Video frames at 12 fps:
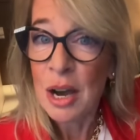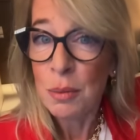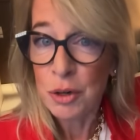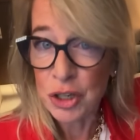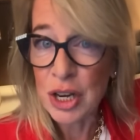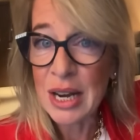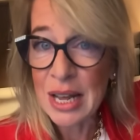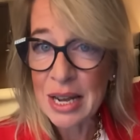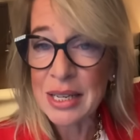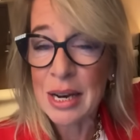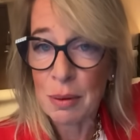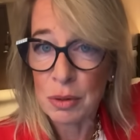which nearly
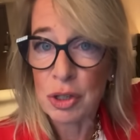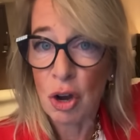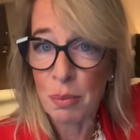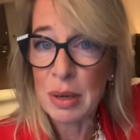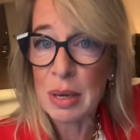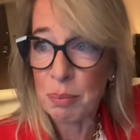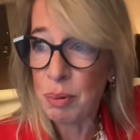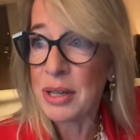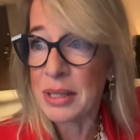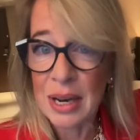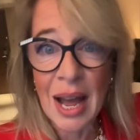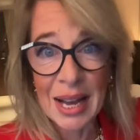ended up with Tommy in
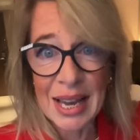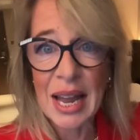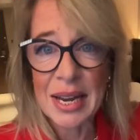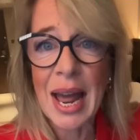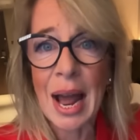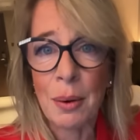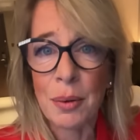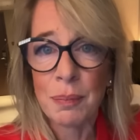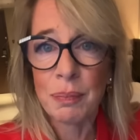prison again now.